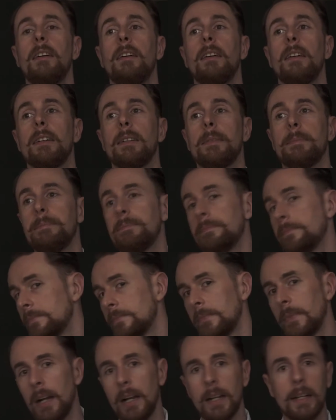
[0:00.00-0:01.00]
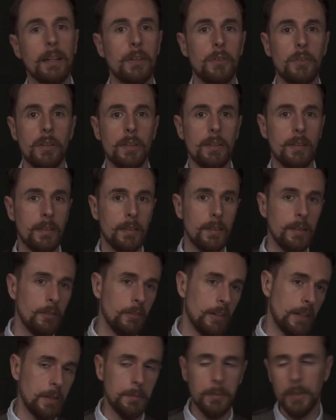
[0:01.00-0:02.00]
I can just
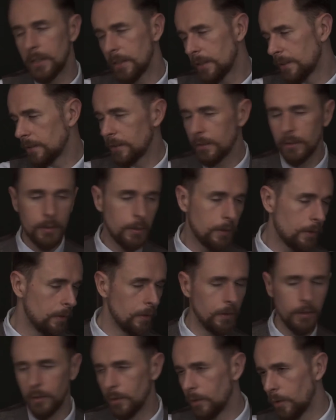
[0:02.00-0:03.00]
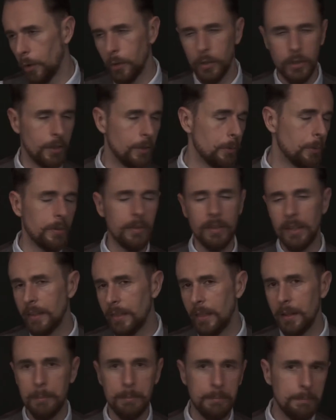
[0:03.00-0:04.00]
recommend not using
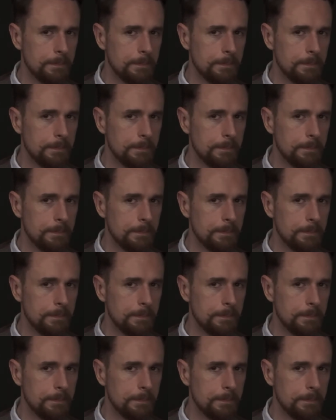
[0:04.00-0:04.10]
them.